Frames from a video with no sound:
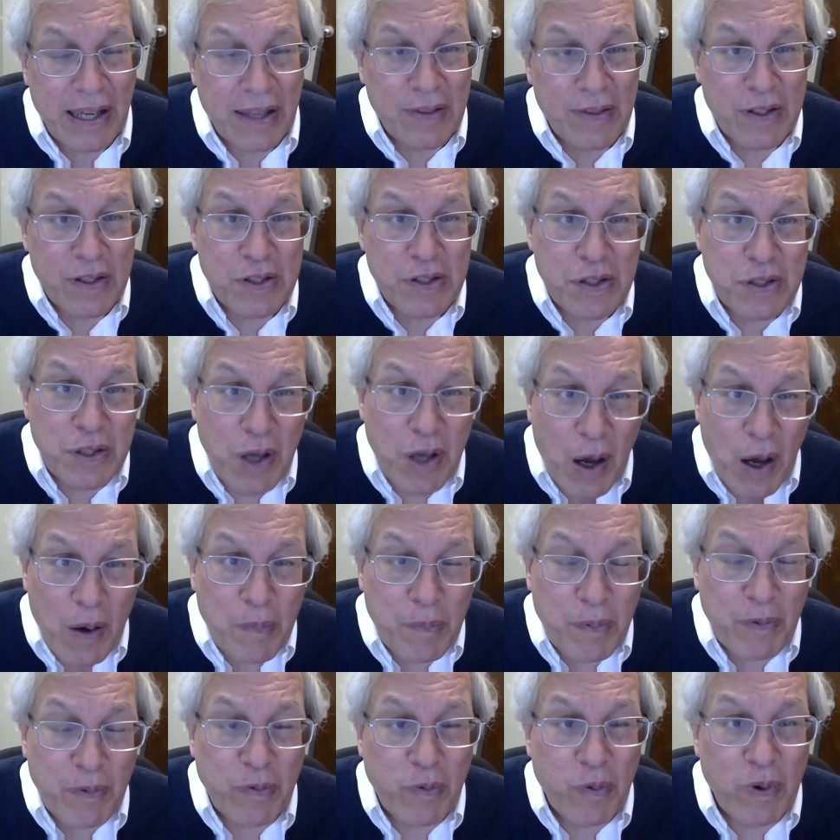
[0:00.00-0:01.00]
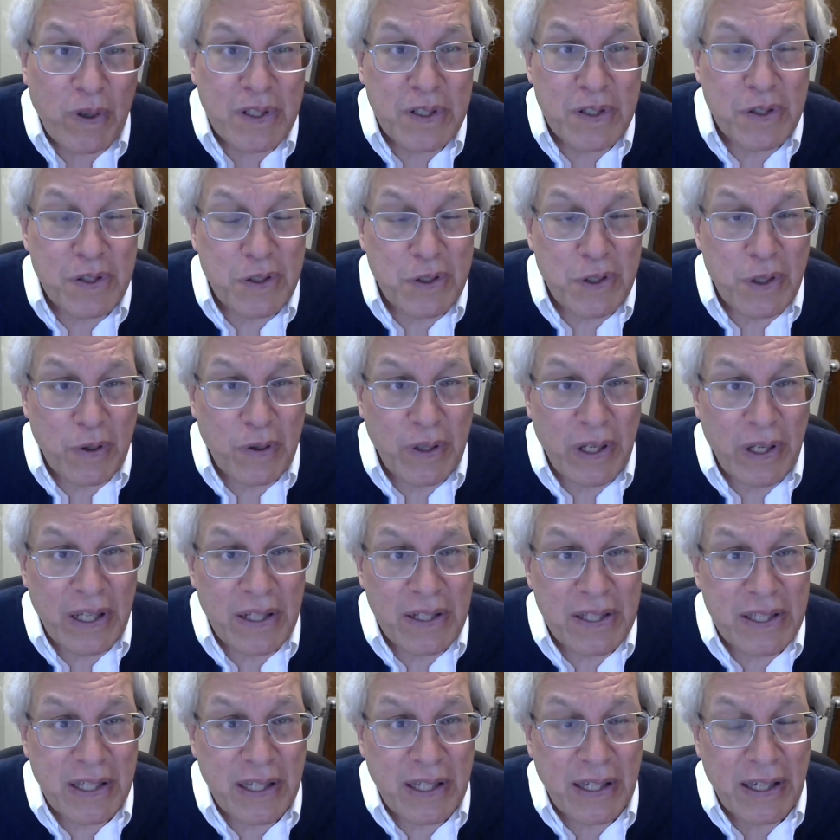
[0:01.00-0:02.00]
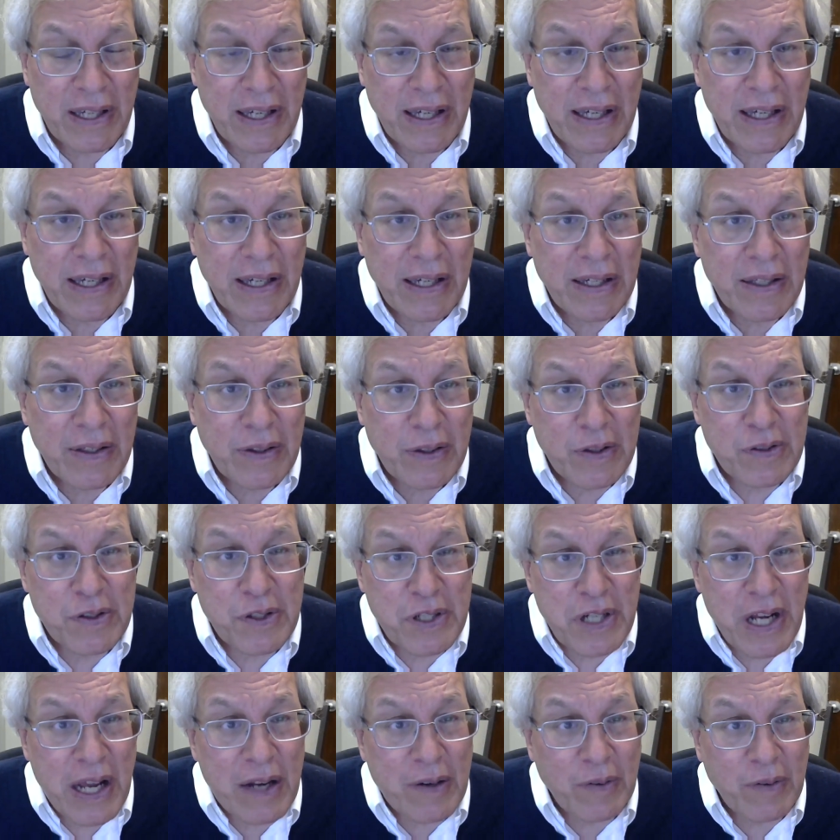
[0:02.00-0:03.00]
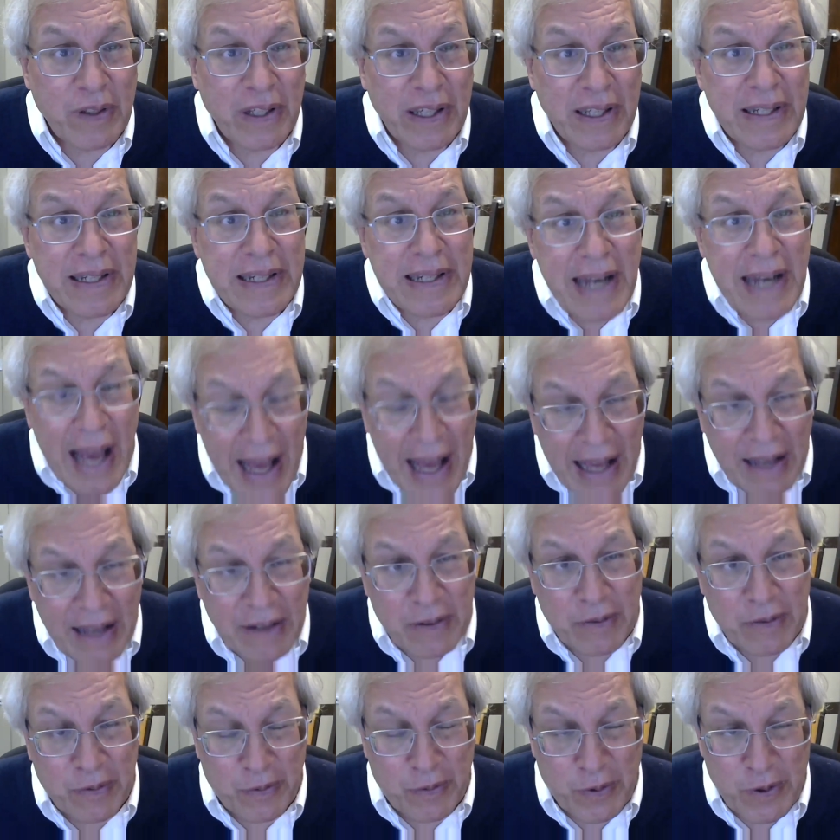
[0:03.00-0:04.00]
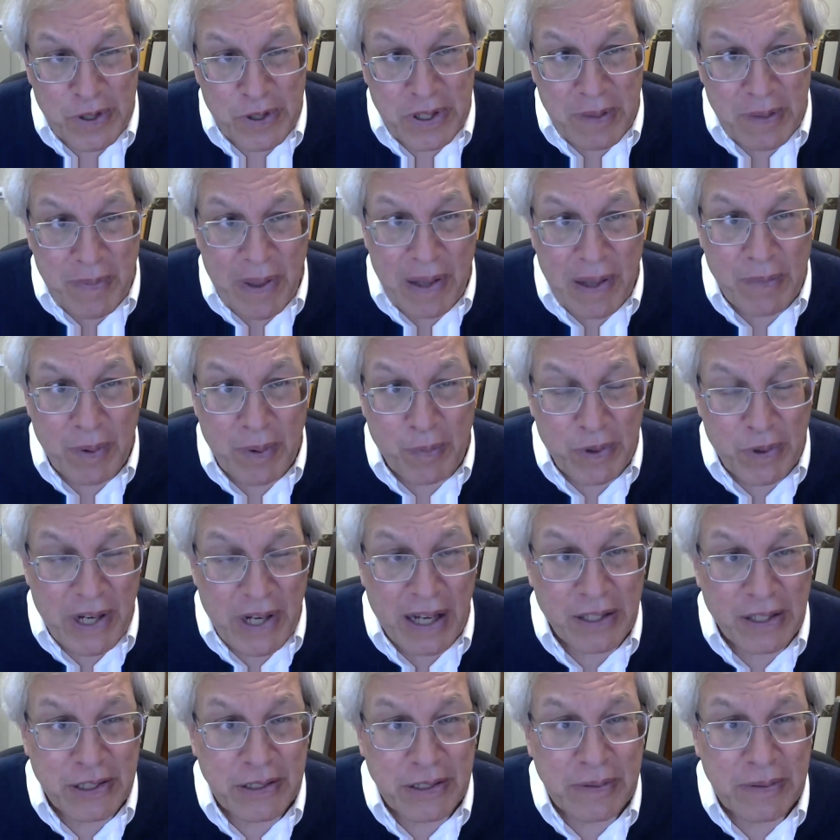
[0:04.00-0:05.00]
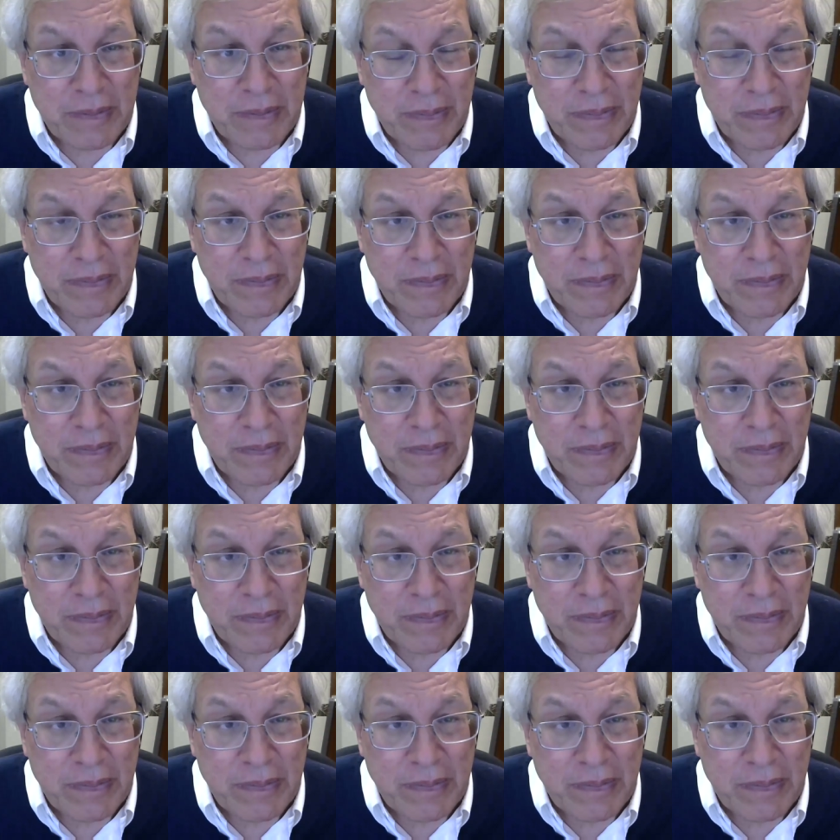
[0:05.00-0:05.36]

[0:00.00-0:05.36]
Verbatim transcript: in the scope of one's duties, there's generally not First Amendment protection.